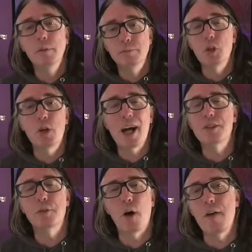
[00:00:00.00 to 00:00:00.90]
you
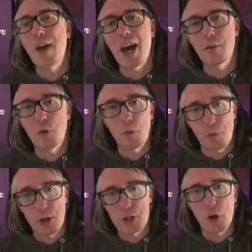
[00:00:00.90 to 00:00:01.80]
can't survive out of your
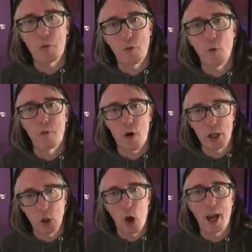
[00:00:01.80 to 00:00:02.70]
fridge for
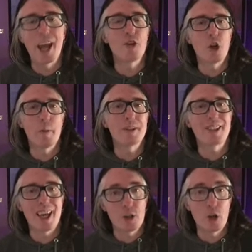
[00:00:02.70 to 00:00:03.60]
very long. And
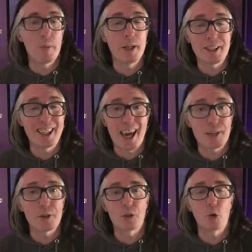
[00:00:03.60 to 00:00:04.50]
Germany's
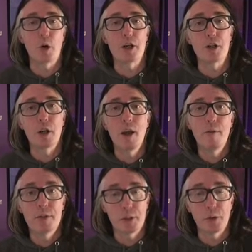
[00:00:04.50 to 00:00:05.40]
gas storage
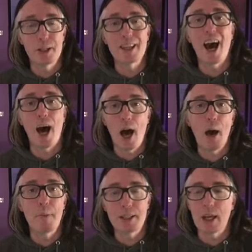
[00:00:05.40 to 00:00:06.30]
facilities are
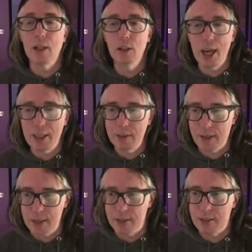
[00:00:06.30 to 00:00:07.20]
a bit like
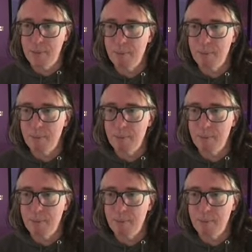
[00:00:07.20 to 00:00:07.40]
this.